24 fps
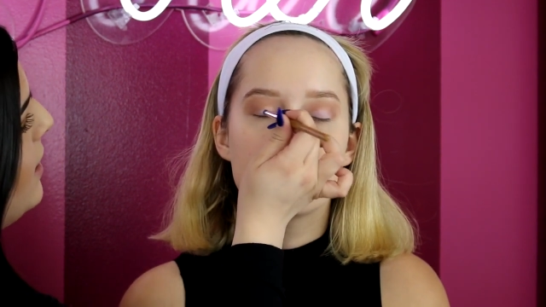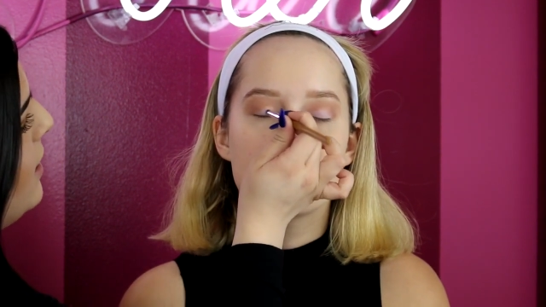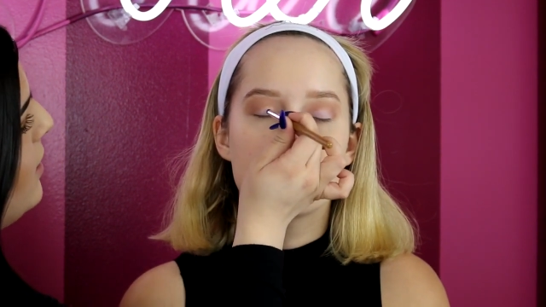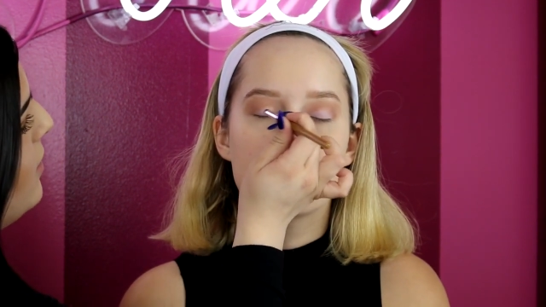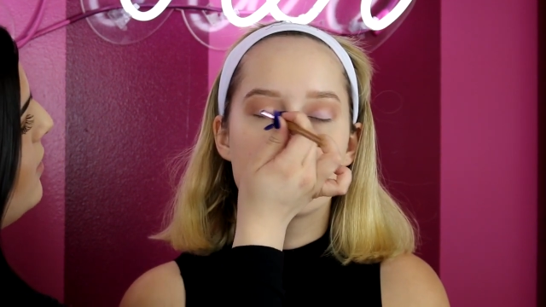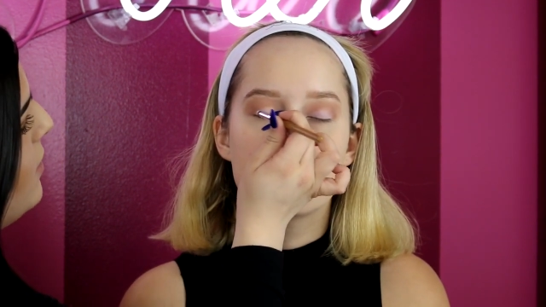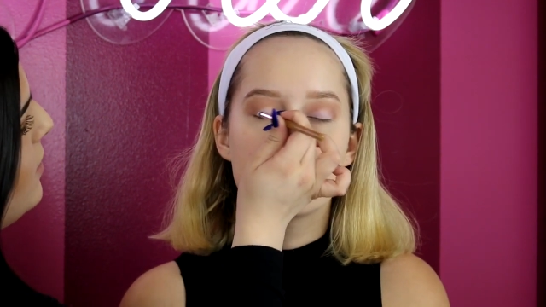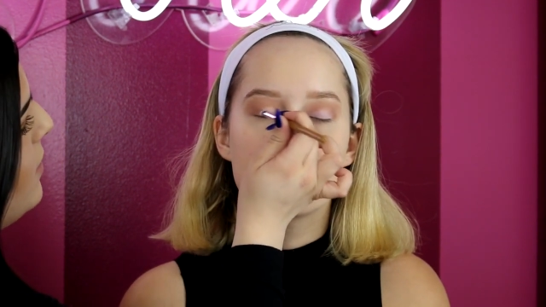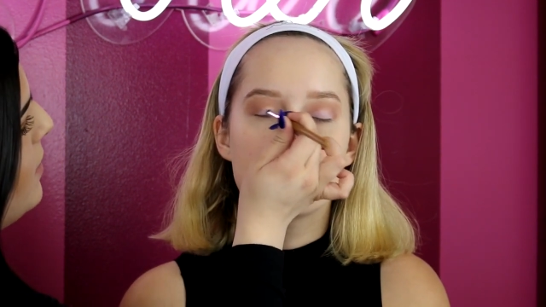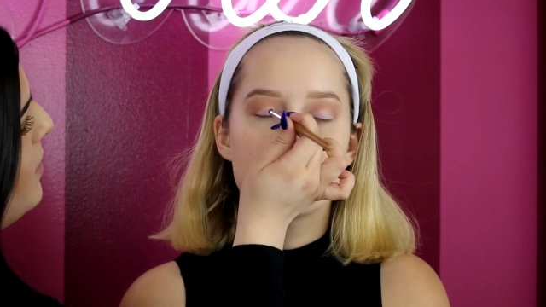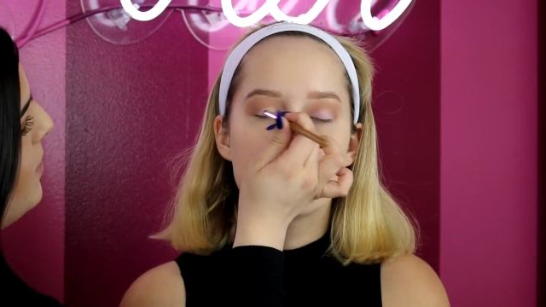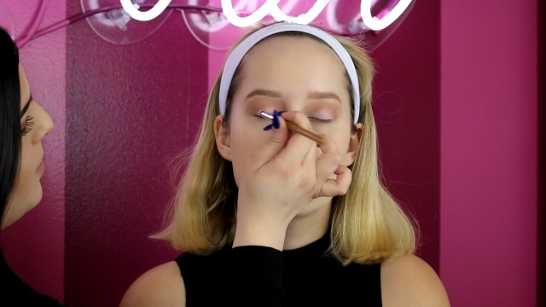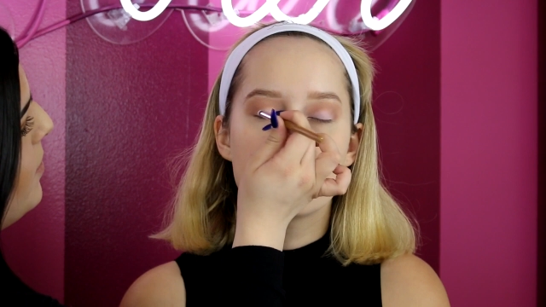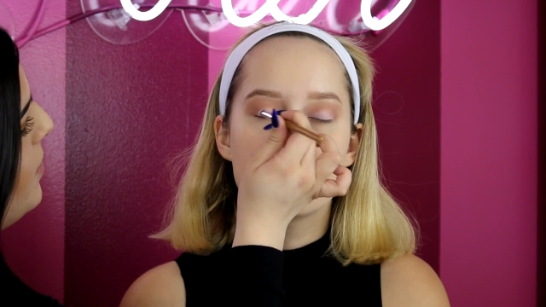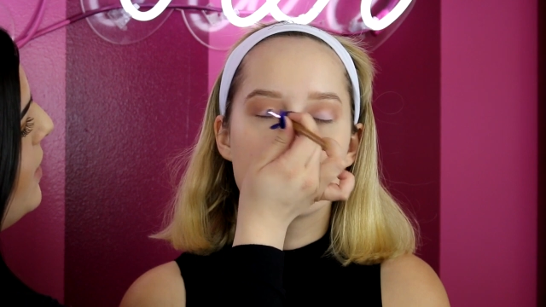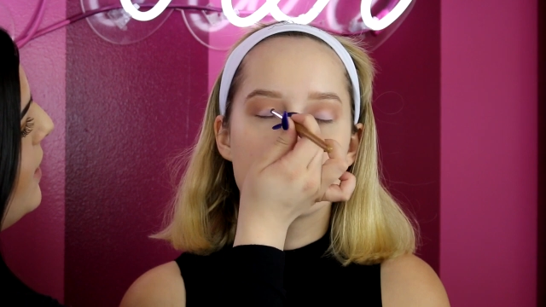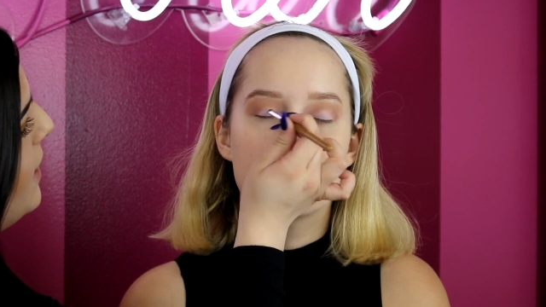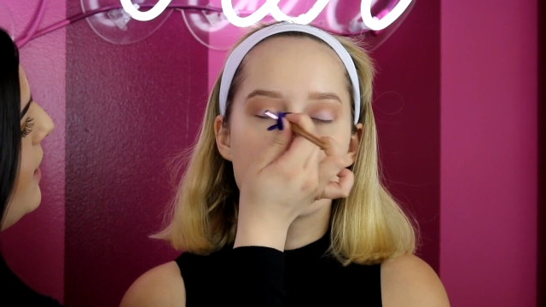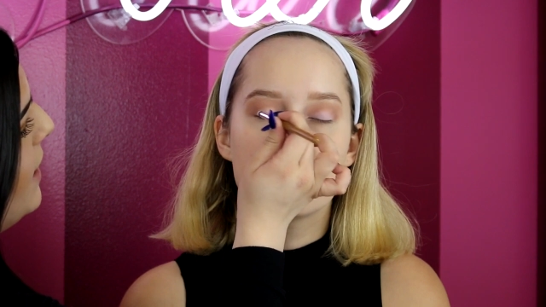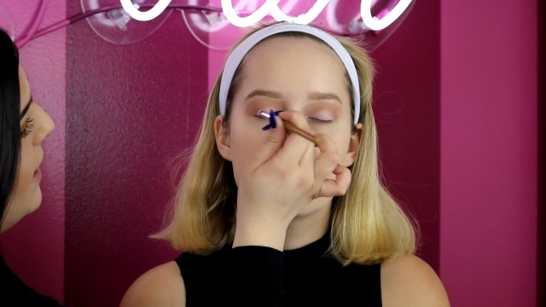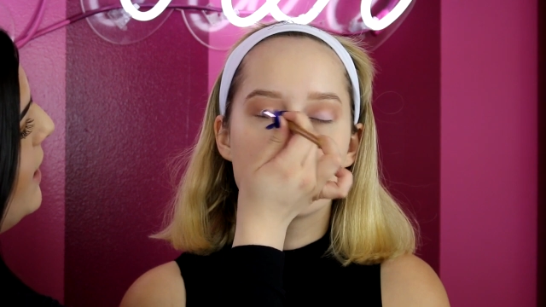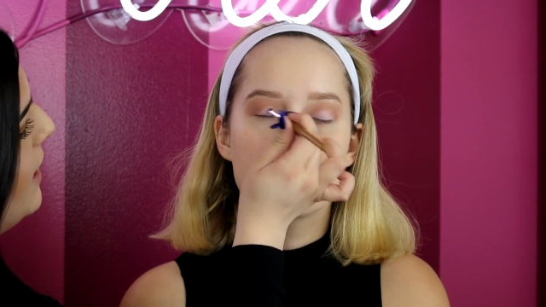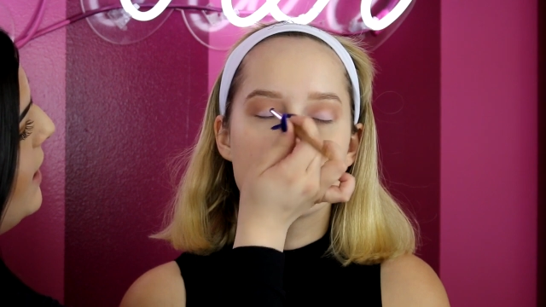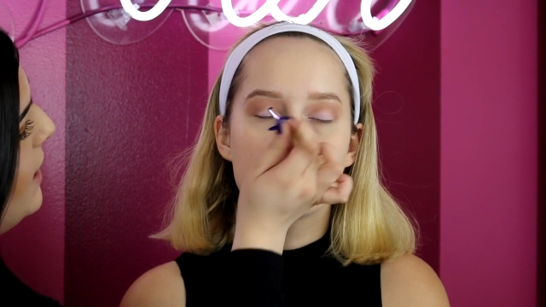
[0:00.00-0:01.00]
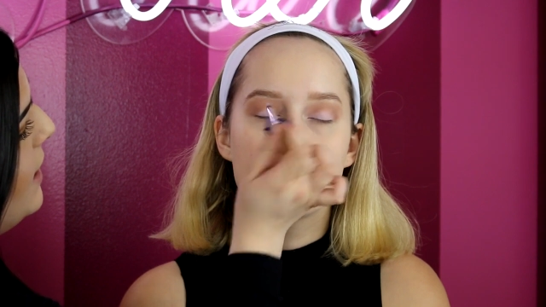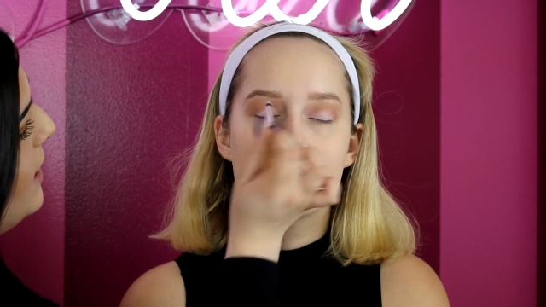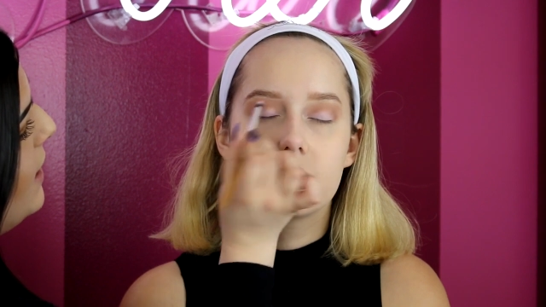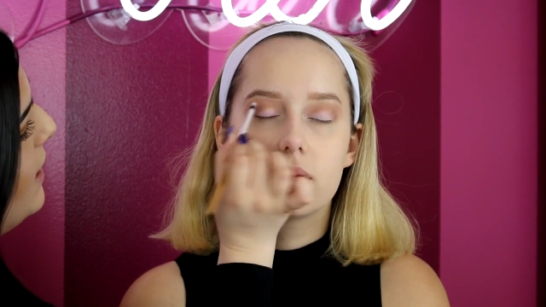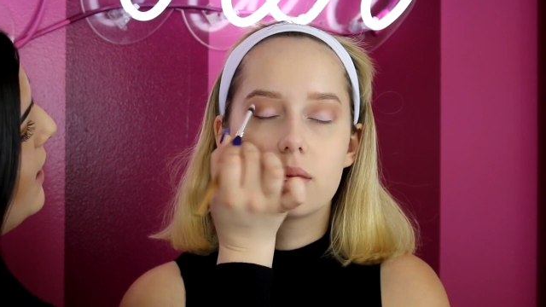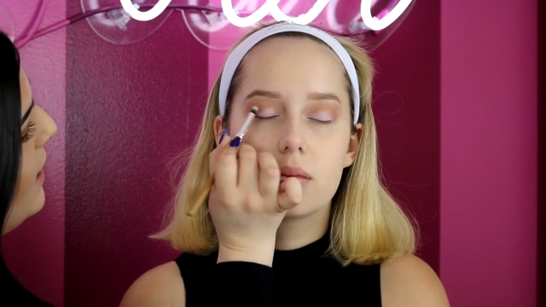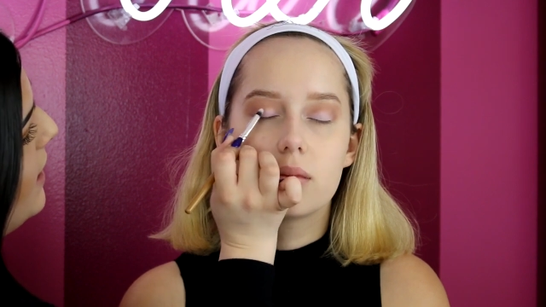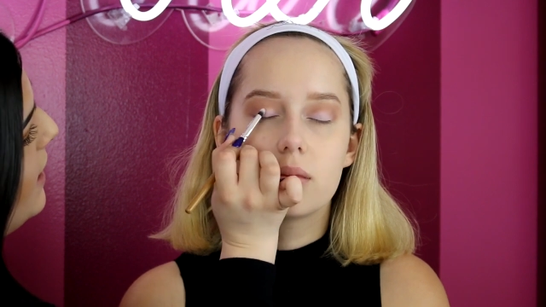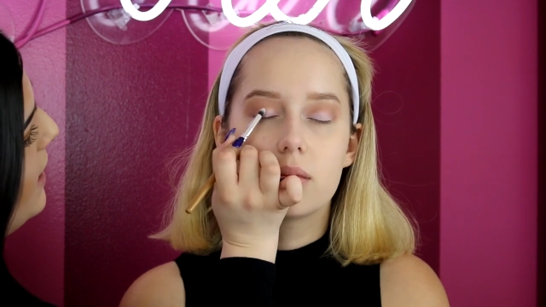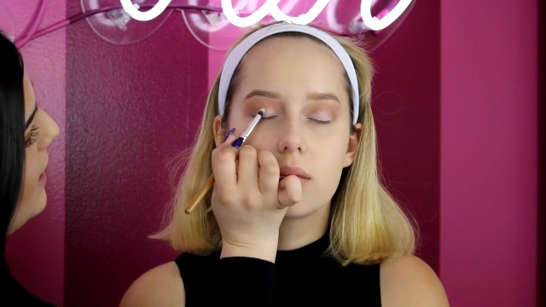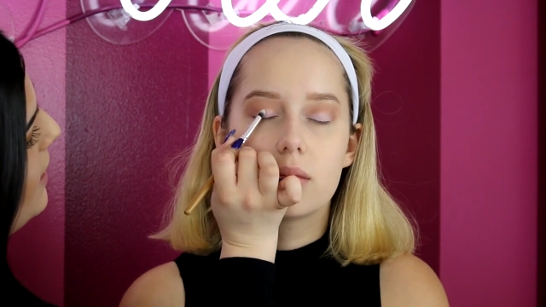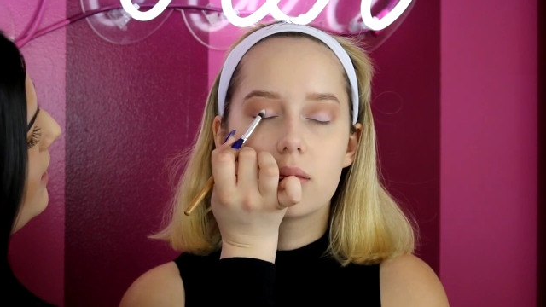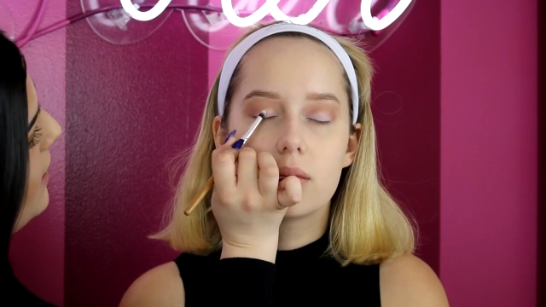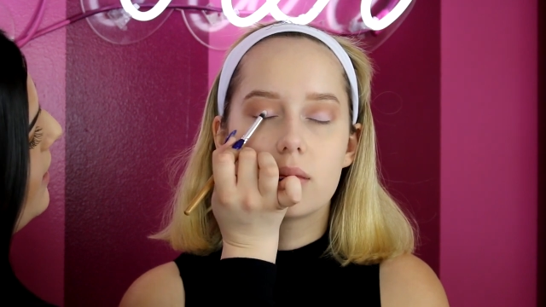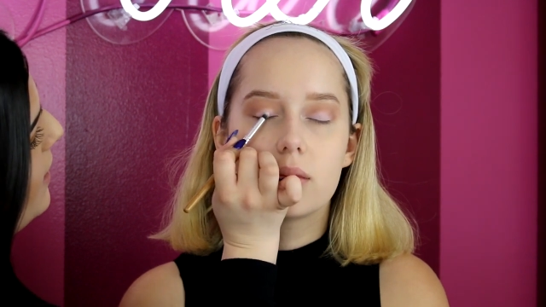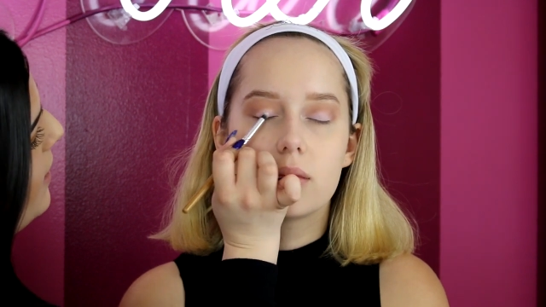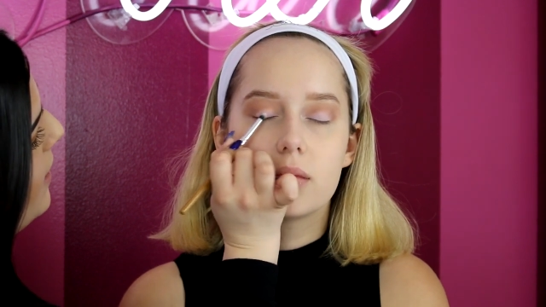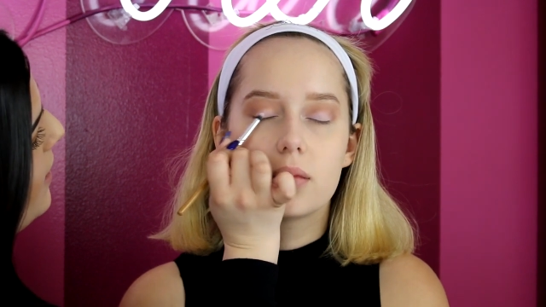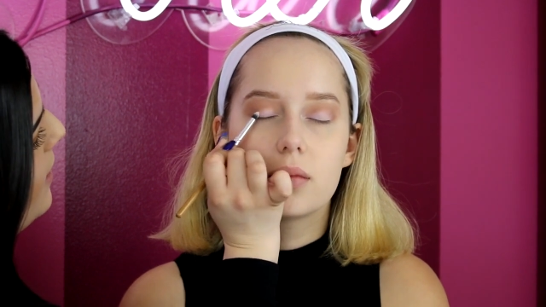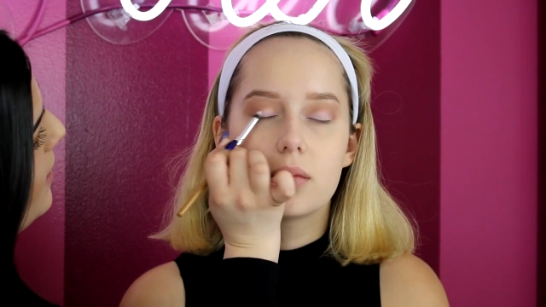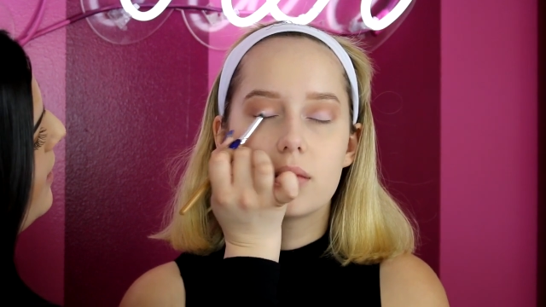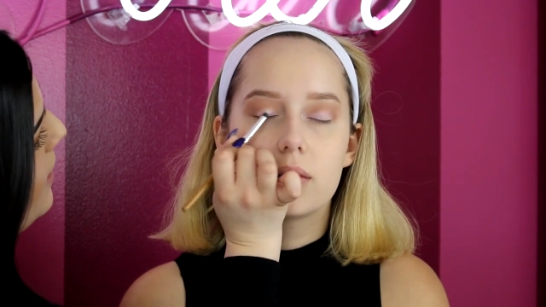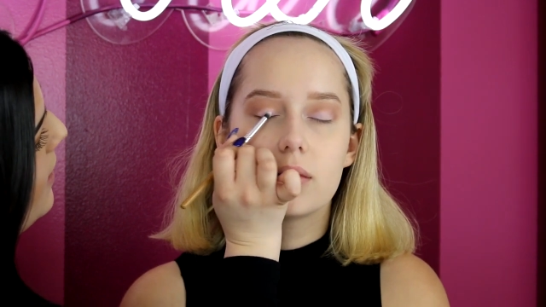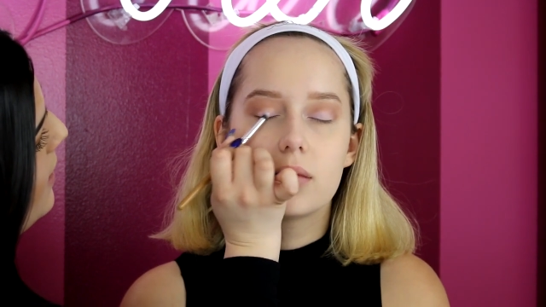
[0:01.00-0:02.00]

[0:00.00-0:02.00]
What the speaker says: We don't want to bring it any higher